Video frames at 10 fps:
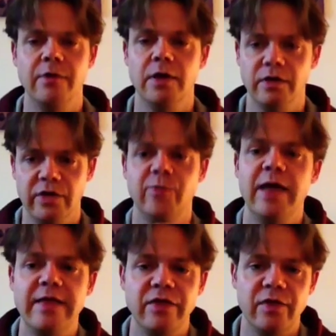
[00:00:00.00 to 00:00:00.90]
going to
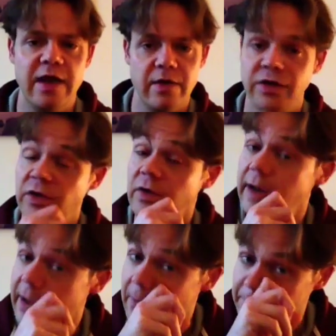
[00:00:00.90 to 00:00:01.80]
explain this theory to you
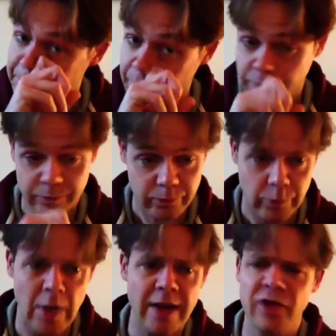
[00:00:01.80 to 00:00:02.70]
now,
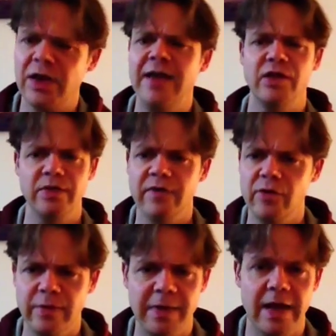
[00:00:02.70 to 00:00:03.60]
and it doesn't actually
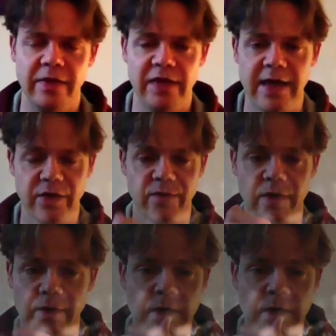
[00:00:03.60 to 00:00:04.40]
involve me playing the saxophone.